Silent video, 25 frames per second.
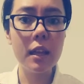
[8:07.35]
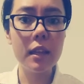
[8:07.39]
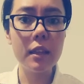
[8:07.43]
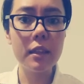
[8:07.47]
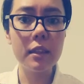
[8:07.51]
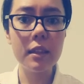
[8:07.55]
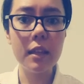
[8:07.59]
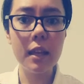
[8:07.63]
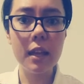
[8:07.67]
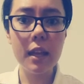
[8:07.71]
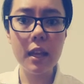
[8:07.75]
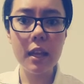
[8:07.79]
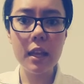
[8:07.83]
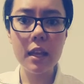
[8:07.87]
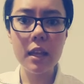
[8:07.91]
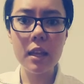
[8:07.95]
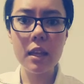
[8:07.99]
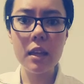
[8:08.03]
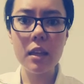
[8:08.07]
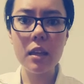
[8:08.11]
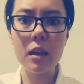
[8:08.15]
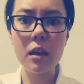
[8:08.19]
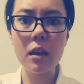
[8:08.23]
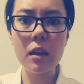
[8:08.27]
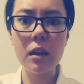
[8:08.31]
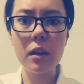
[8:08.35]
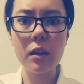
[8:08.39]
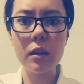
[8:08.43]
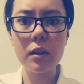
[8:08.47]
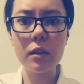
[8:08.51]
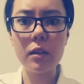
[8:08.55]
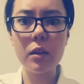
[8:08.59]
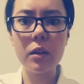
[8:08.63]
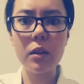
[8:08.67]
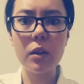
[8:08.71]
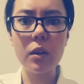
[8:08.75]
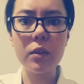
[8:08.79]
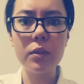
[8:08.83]
they
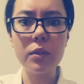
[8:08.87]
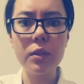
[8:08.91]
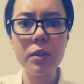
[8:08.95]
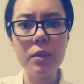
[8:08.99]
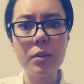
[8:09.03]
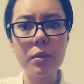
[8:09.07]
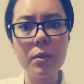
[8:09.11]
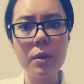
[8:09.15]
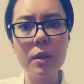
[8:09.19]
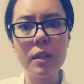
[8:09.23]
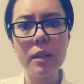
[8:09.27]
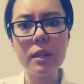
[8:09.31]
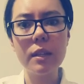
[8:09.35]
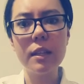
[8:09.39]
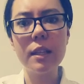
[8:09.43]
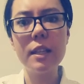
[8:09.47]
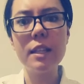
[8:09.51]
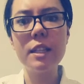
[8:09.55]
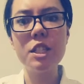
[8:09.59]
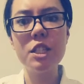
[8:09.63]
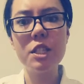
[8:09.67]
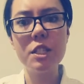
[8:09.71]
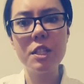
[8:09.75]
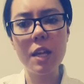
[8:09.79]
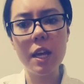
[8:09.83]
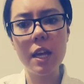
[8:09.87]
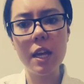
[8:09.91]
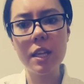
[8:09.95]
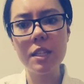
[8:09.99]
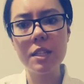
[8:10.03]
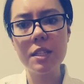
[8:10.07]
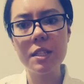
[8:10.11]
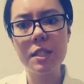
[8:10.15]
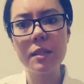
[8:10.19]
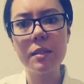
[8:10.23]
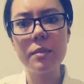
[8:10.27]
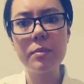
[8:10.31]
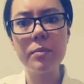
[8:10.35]
underwent
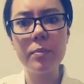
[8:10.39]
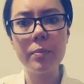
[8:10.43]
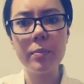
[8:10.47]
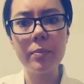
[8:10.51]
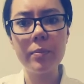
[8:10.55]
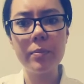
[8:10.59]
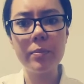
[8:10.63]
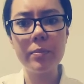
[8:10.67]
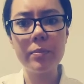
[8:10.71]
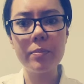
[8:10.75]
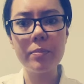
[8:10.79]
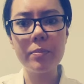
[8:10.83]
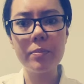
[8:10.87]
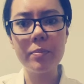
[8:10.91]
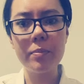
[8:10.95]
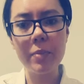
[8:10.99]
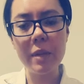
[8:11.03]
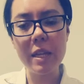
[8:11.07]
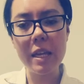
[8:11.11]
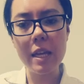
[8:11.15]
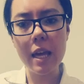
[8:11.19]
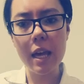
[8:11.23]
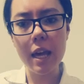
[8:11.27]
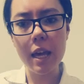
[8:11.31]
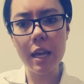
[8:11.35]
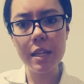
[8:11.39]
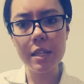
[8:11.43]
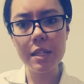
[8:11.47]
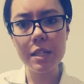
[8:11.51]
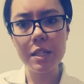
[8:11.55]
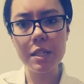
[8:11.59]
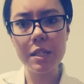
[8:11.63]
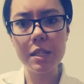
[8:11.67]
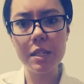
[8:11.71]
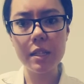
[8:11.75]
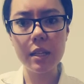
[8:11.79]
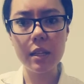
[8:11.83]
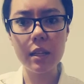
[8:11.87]
change in
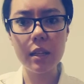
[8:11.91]
pH